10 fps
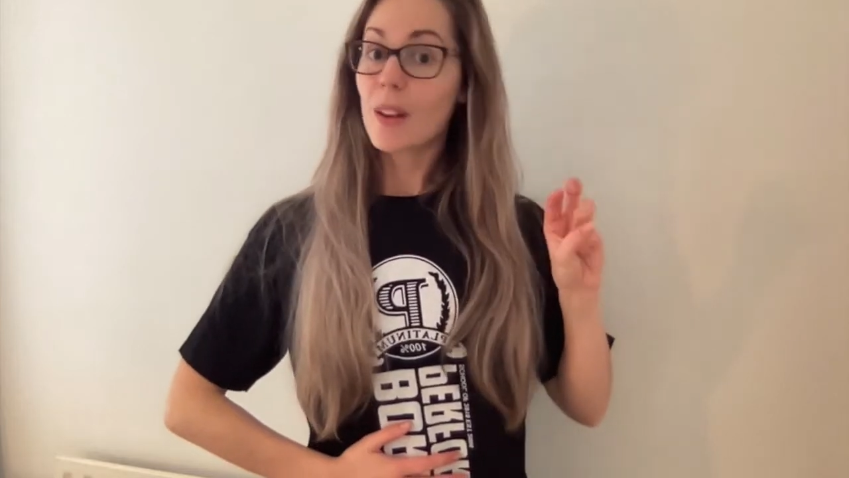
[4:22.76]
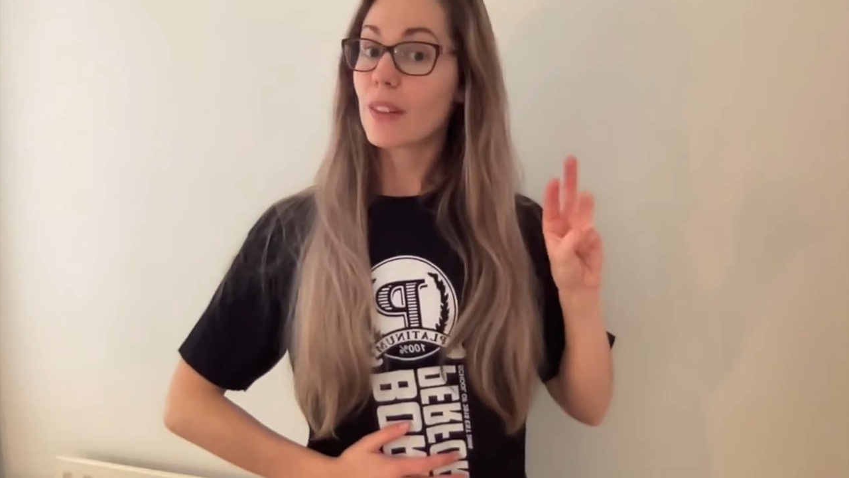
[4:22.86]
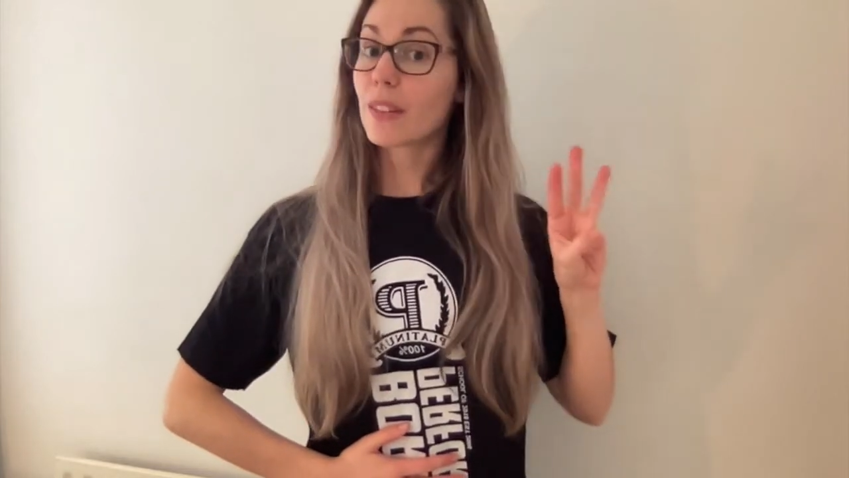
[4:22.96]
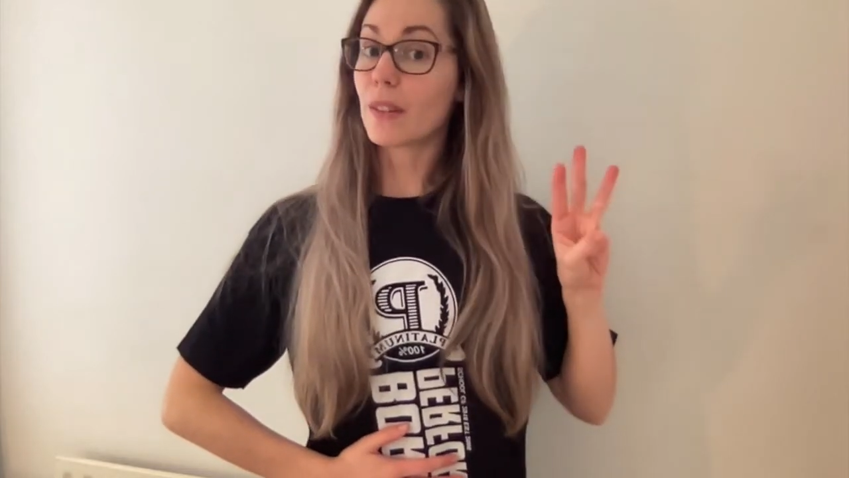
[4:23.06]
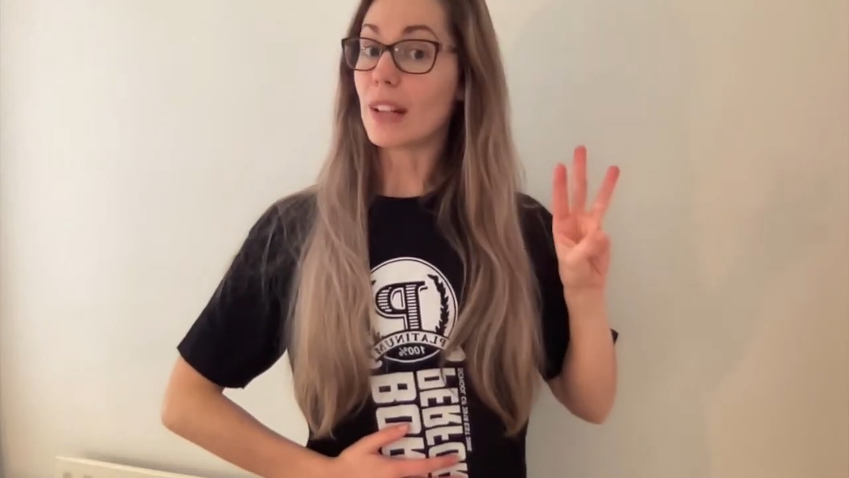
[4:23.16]

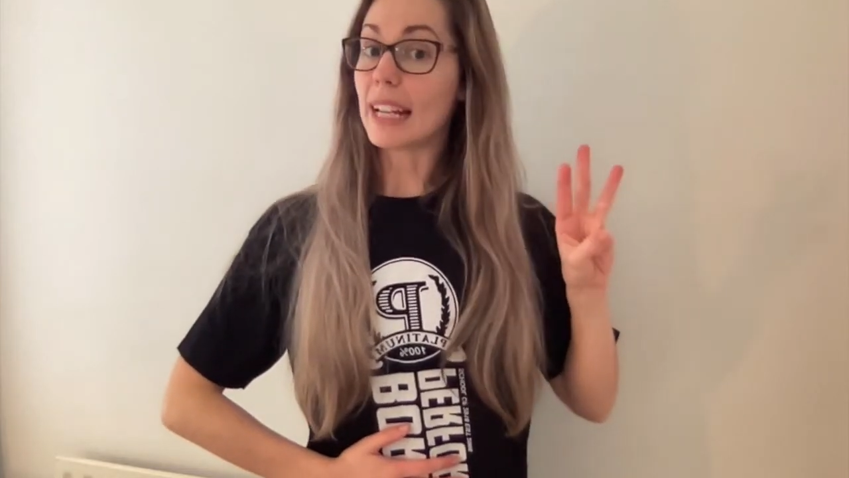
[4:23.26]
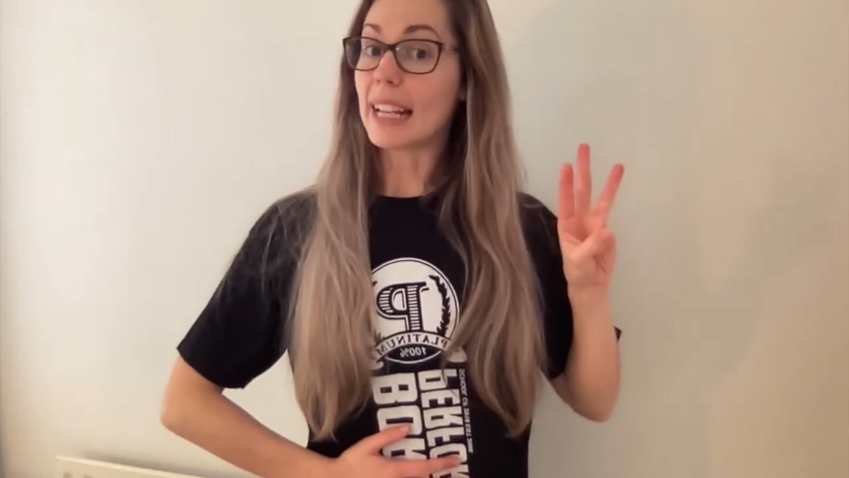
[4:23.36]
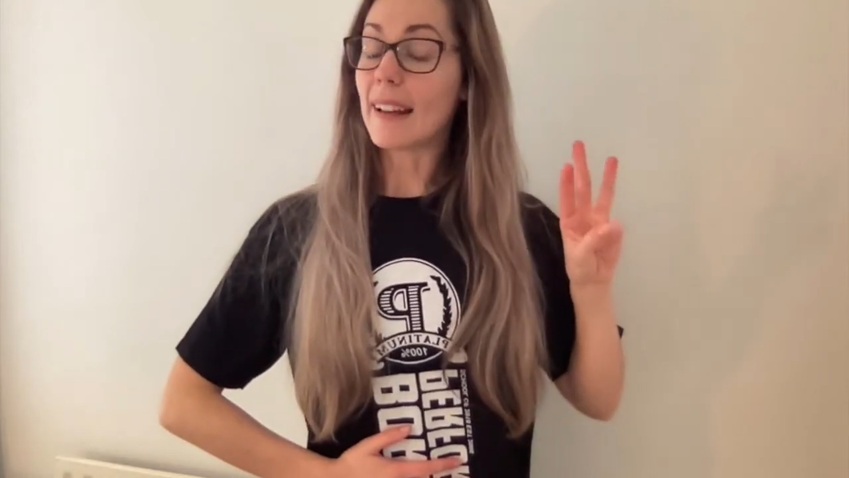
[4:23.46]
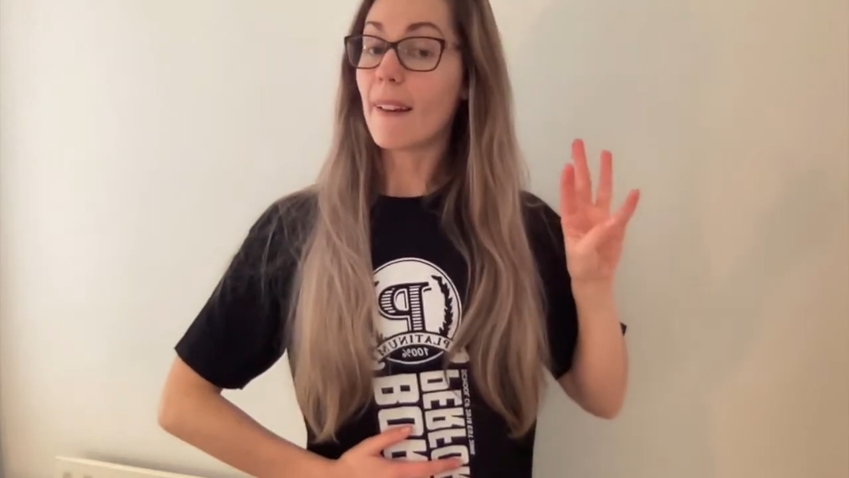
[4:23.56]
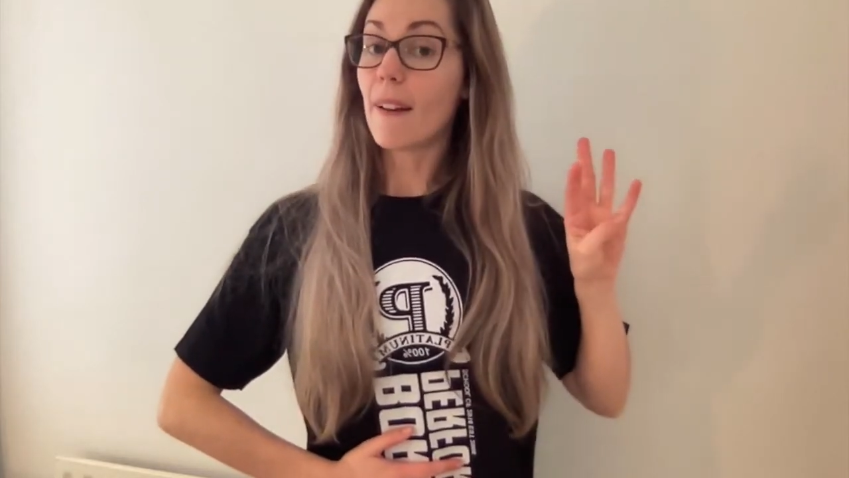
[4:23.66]
3,
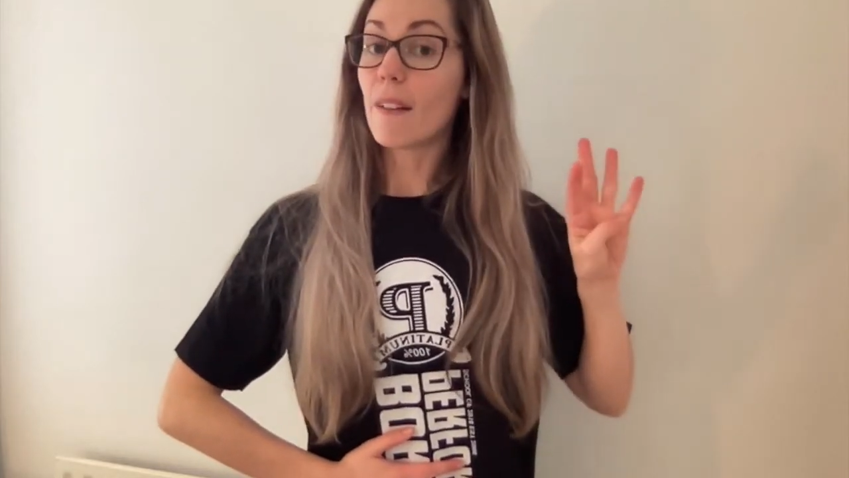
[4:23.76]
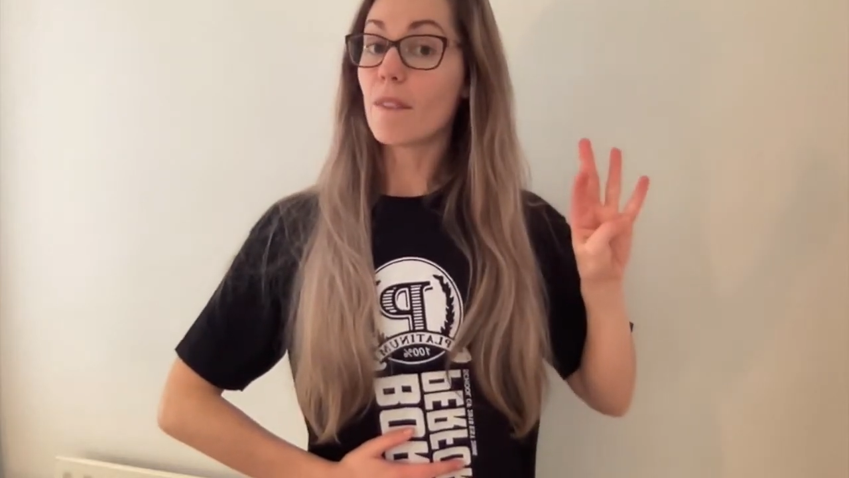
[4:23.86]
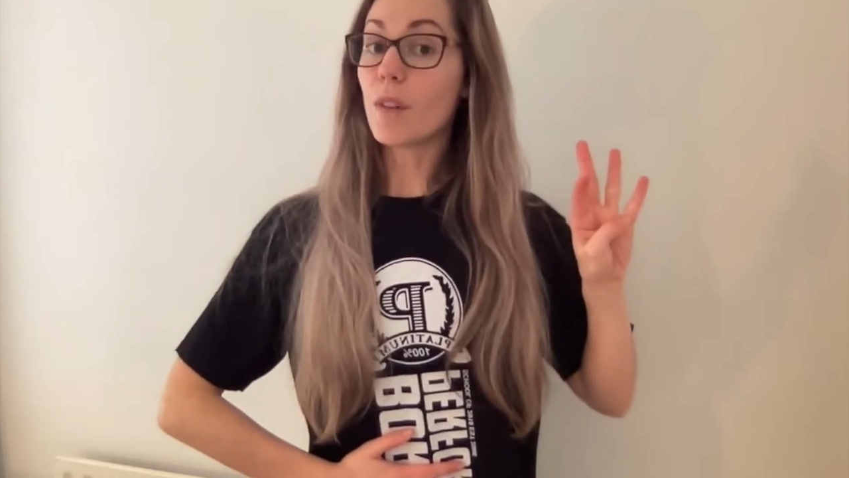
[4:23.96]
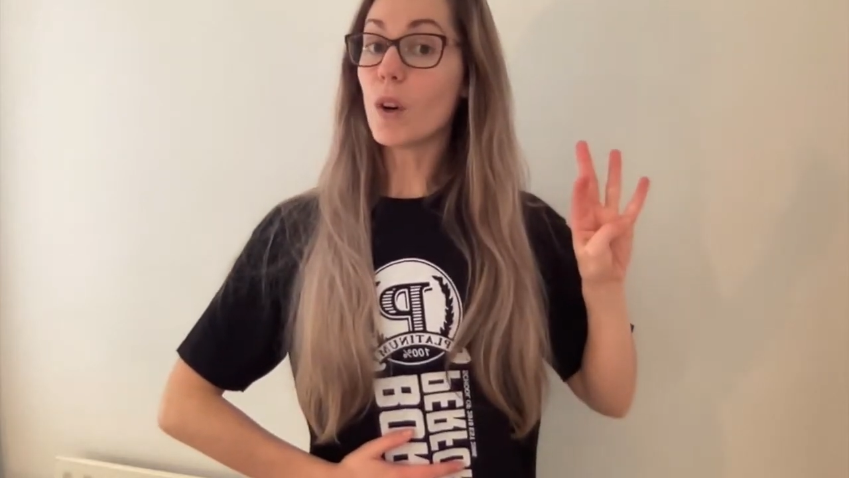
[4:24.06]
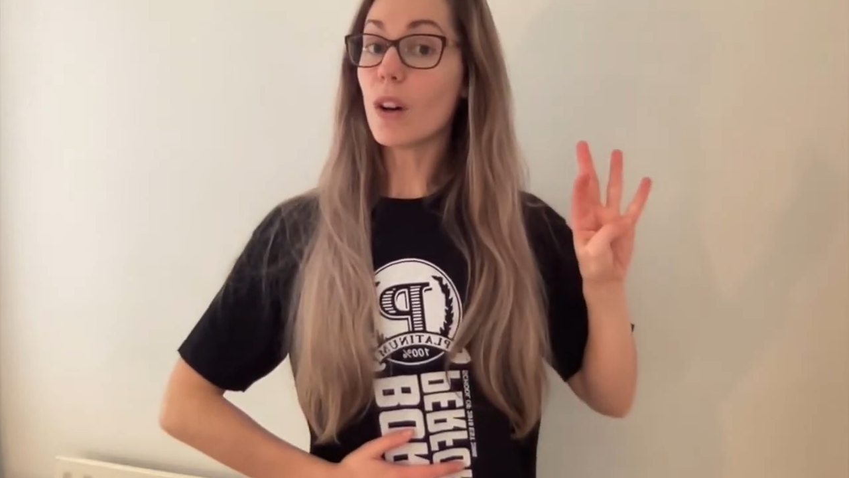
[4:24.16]
4,